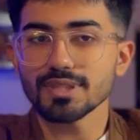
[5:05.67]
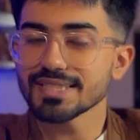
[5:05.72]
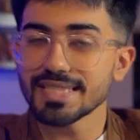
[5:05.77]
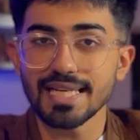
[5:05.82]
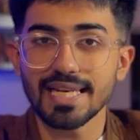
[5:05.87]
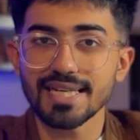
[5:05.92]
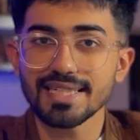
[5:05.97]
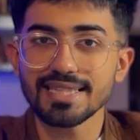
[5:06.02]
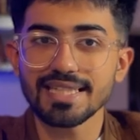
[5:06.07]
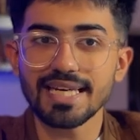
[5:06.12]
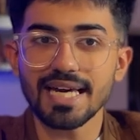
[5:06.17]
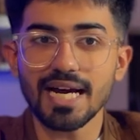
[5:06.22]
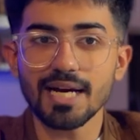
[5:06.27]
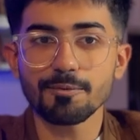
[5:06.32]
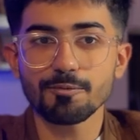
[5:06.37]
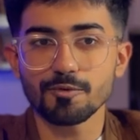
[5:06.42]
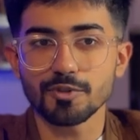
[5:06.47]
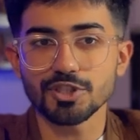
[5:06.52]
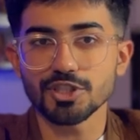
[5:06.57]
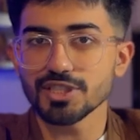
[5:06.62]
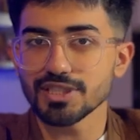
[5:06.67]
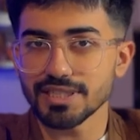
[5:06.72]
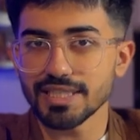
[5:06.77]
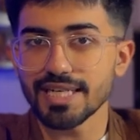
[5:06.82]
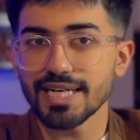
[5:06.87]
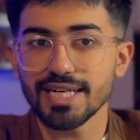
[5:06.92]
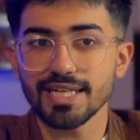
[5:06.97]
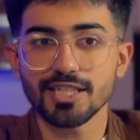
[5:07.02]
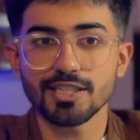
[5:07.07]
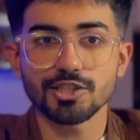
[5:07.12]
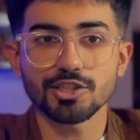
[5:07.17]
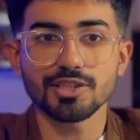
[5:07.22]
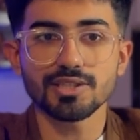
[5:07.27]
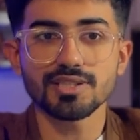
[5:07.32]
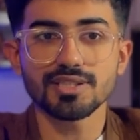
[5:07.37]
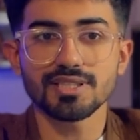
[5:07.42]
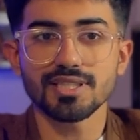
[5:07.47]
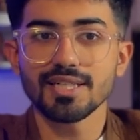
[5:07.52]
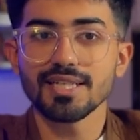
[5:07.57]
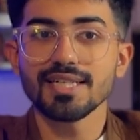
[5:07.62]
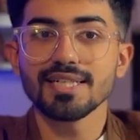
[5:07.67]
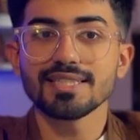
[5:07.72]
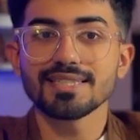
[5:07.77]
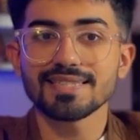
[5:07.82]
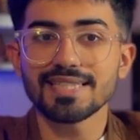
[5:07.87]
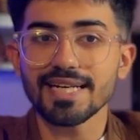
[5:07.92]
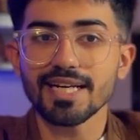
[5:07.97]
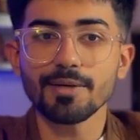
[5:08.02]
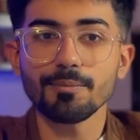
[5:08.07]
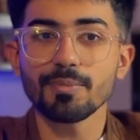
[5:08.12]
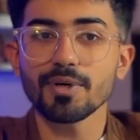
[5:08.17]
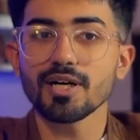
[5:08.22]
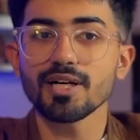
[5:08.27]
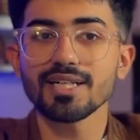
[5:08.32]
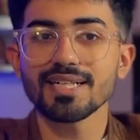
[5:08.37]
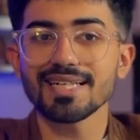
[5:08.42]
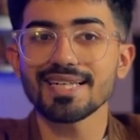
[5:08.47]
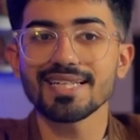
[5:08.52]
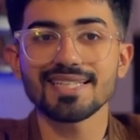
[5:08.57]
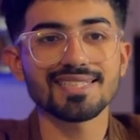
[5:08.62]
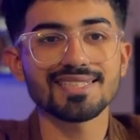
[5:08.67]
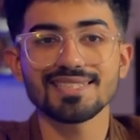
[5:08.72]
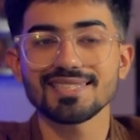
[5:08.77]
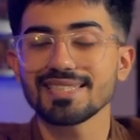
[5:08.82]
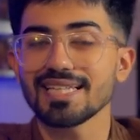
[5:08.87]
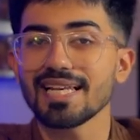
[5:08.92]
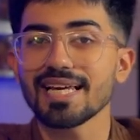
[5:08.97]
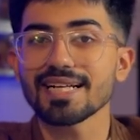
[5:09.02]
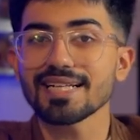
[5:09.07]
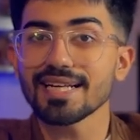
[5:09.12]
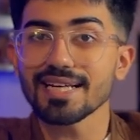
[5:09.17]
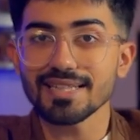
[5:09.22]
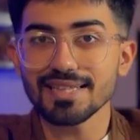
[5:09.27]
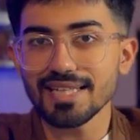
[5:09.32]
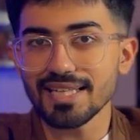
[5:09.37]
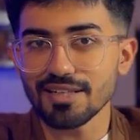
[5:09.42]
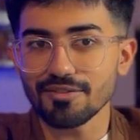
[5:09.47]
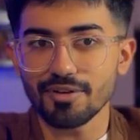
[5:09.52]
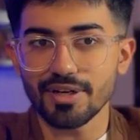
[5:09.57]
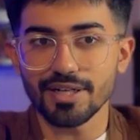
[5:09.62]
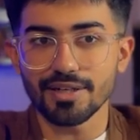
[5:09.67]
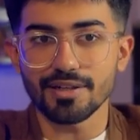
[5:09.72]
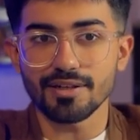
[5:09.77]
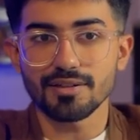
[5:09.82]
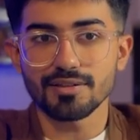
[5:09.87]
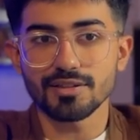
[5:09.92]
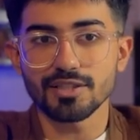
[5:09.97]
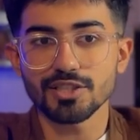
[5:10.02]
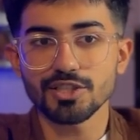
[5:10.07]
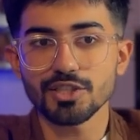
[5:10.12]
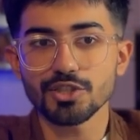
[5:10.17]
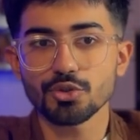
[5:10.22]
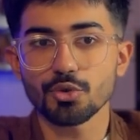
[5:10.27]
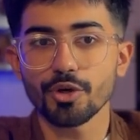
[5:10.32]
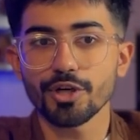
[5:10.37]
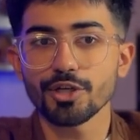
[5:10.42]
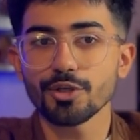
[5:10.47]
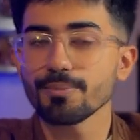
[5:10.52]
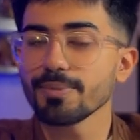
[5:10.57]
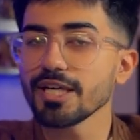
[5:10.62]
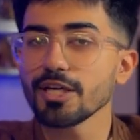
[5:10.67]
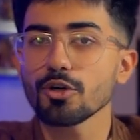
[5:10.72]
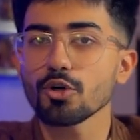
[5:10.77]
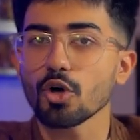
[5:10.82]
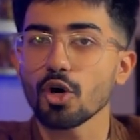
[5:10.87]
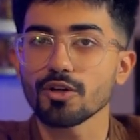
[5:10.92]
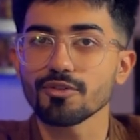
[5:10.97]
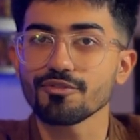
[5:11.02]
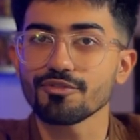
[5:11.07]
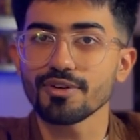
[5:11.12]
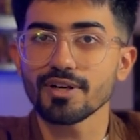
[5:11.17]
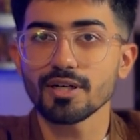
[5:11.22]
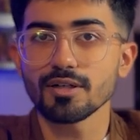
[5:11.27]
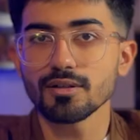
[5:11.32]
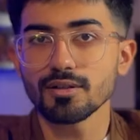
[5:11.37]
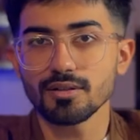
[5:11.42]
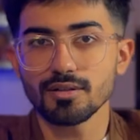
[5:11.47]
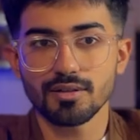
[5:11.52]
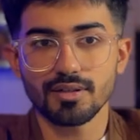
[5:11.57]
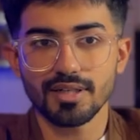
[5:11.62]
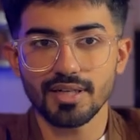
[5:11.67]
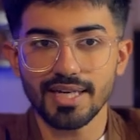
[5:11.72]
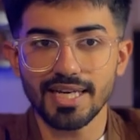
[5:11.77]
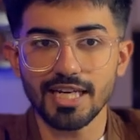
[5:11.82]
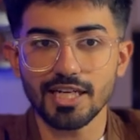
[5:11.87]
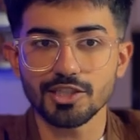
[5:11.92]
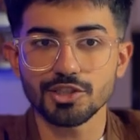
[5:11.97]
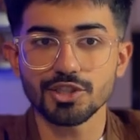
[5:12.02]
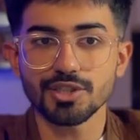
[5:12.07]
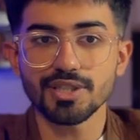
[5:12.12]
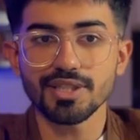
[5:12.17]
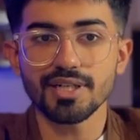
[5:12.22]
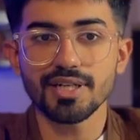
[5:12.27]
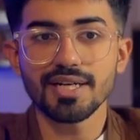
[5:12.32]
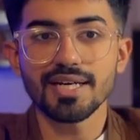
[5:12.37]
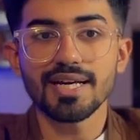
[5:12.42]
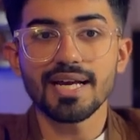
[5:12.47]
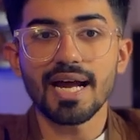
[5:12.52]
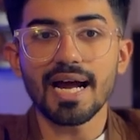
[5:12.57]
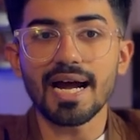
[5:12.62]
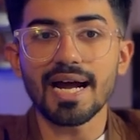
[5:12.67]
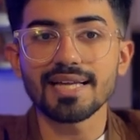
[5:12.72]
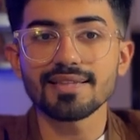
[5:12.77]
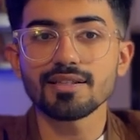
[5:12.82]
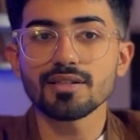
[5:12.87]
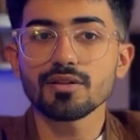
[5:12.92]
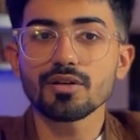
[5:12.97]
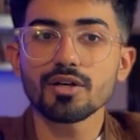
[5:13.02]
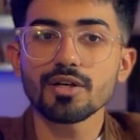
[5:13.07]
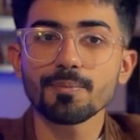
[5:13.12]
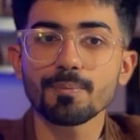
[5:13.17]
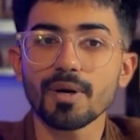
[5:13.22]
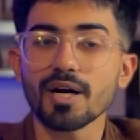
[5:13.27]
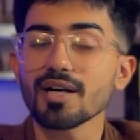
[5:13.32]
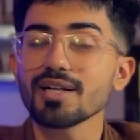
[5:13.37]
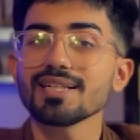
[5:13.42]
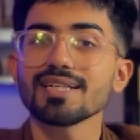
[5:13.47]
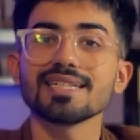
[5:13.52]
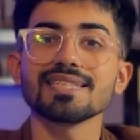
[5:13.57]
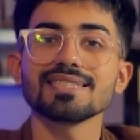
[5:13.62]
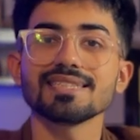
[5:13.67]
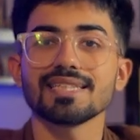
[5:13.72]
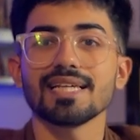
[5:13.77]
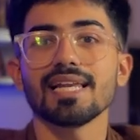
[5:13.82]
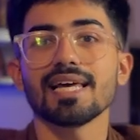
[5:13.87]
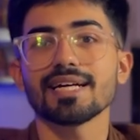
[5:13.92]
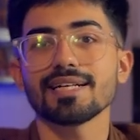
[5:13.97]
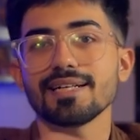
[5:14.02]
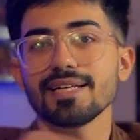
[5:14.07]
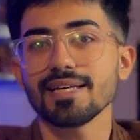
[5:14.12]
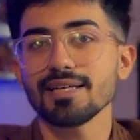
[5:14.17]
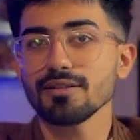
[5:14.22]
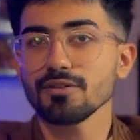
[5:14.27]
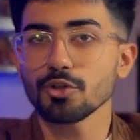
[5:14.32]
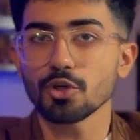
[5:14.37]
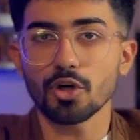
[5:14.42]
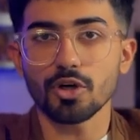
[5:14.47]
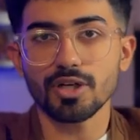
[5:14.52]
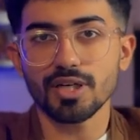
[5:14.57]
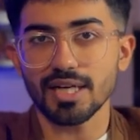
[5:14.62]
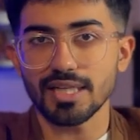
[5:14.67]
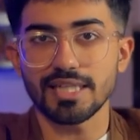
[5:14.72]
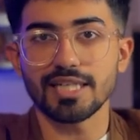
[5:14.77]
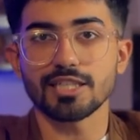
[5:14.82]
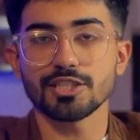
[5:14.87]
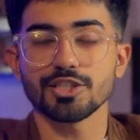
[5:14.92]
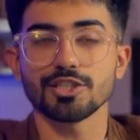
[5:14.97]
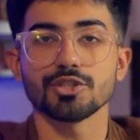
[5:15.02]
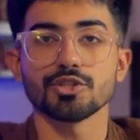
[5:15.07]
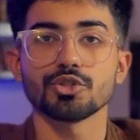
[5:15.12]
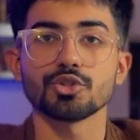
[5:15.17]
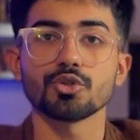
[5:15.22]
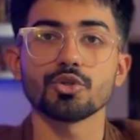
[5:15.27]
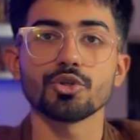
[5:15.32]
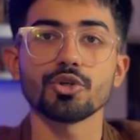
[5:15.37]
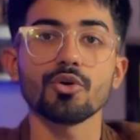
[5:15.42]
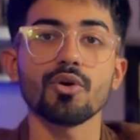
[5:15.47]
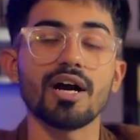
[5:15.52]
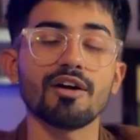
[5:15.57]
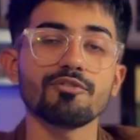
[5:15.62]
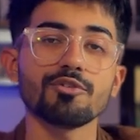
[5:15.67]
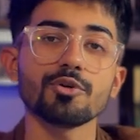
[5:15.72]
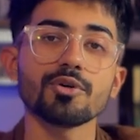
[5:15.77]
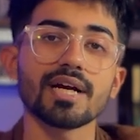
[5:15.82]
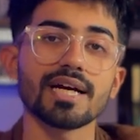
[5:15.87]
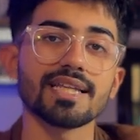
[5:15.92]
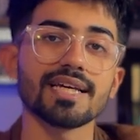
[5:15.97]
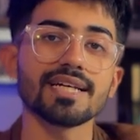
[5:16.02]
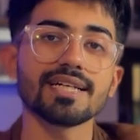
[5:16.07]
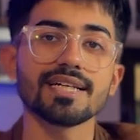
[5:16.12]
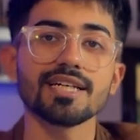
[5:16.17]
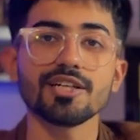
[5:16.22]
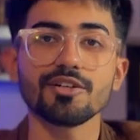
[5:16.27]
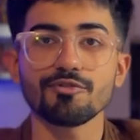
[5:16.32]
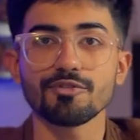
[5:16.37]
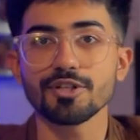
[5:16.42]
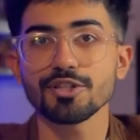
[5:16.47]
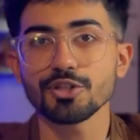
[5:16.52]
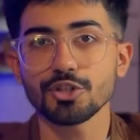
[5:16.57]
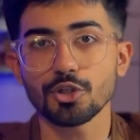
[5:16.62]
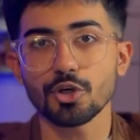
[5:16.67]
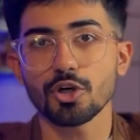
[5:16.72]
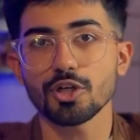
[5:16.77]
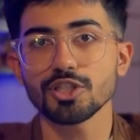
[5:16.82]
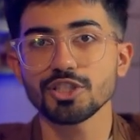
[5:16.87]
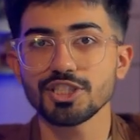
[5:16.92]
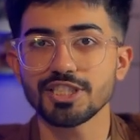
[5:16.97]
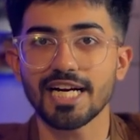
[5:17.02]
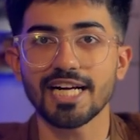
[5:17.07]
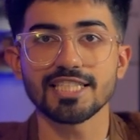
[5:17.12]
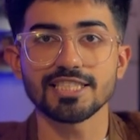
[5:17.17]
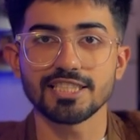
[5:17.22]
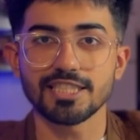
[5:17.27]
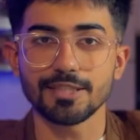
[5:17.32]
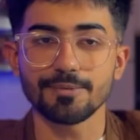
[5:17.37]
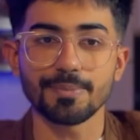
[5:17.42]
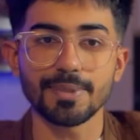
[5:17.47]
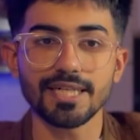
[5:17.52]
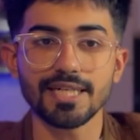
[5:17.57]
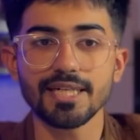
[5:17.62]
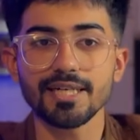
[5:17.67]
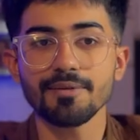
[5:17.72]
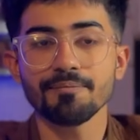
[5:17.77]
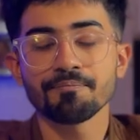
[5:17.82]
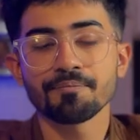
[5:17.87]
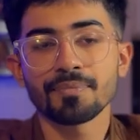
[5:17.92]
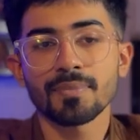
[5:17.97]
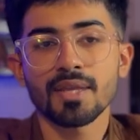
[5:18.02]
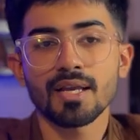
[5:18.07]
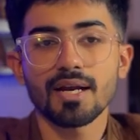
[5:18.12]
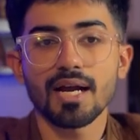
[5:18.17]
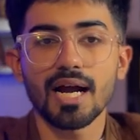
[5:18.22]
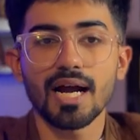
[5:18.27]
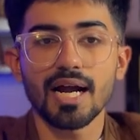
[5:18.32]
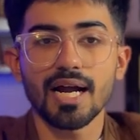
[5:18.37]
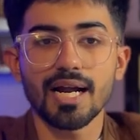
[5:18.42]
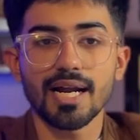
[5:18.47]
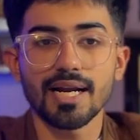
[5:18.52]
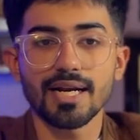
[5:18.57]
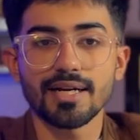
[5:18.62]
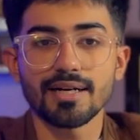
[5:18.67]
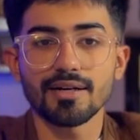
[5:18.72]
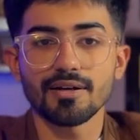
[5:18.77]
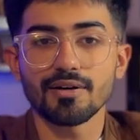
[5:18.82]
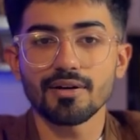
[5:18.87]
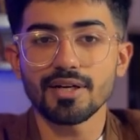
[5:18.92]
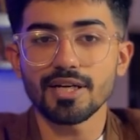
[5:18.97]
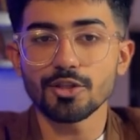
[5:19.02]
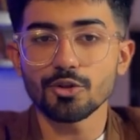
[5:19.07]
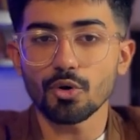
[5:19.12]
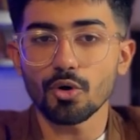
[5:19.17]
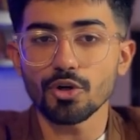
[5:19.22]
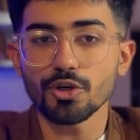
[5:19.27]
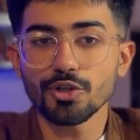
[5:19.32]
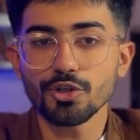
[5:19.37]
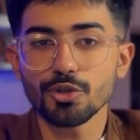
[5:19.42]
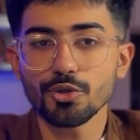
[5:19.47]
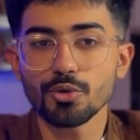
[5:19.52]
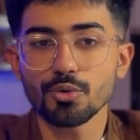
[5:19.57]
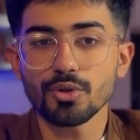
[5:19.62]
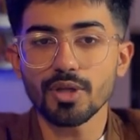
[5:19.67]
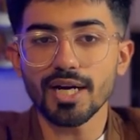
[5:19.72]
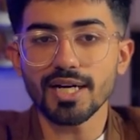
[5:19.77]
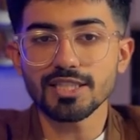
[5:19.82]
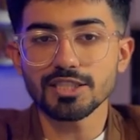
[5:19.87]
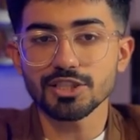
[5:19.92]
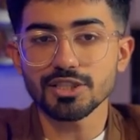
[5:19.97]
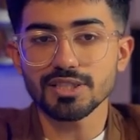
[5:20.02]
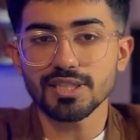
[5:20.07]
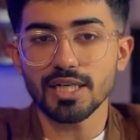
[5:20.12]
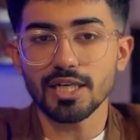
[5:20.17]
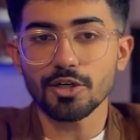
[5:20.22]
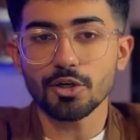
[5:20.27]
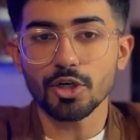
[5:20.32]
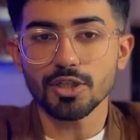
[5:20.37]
select the app, which is AI agents. Second part is selecting the event. This is going to be configure agent. And the third part is selecting your connection. So you have to connect it with your ChatGPT. And in order to do that, just click